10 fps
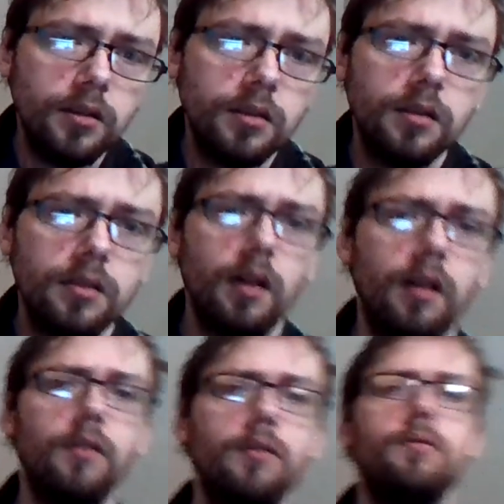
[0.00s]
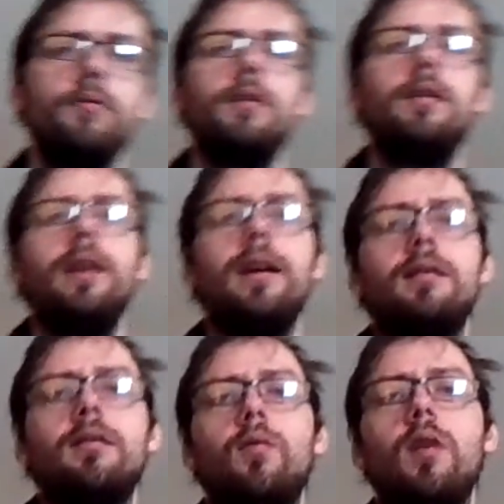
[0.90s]
So the
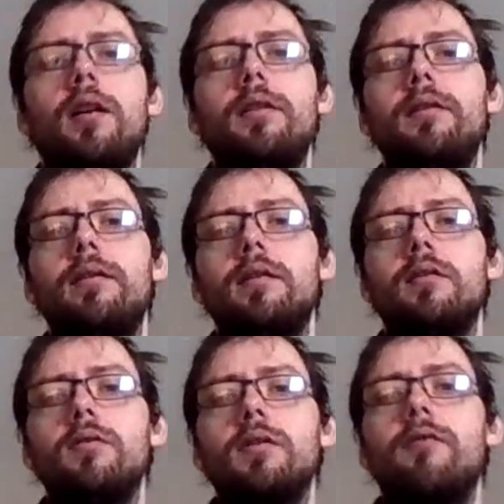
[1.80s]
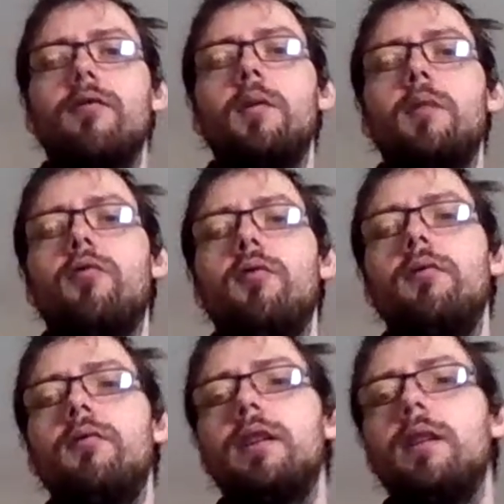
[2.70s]
next one is also from the
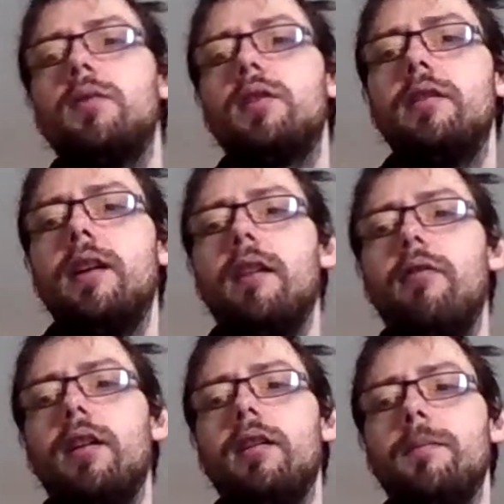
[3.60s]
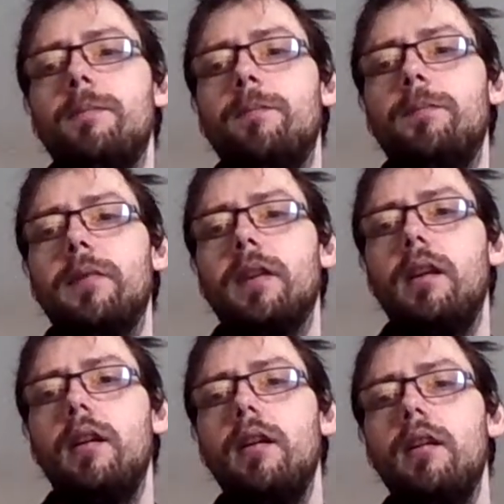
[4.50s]
redemption area,
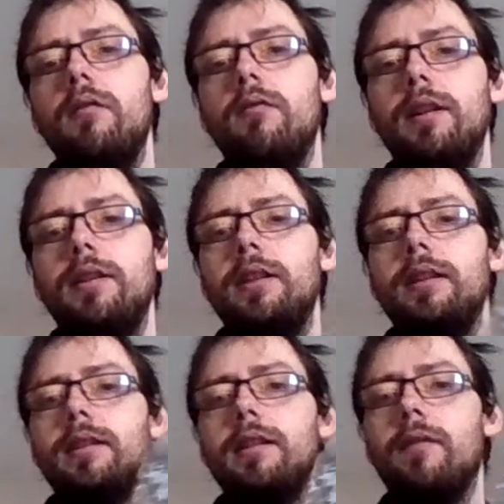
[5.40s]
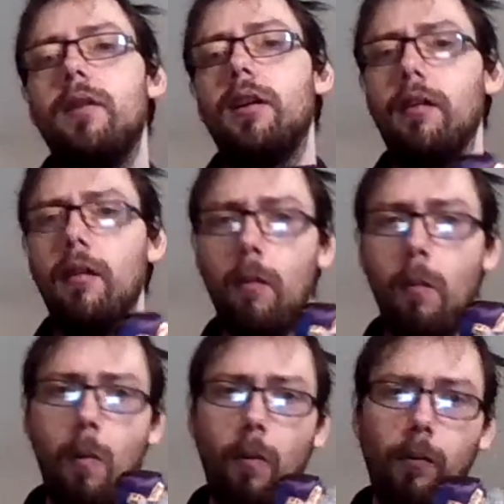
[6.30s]
which is another
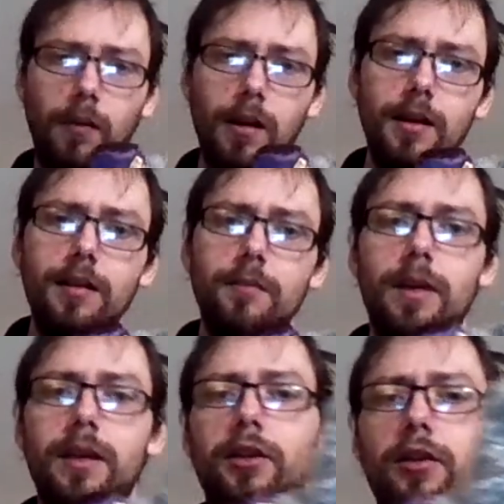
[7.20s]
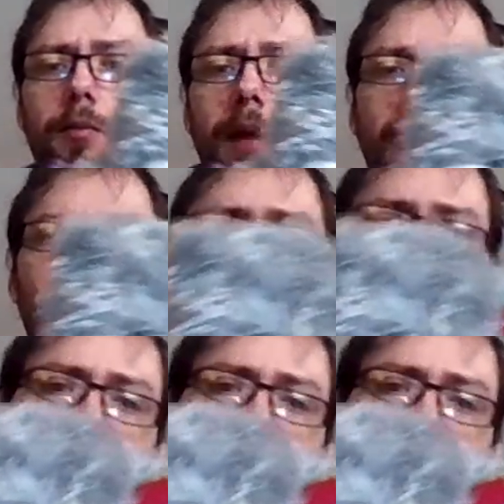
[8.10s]
Mewtwo bear,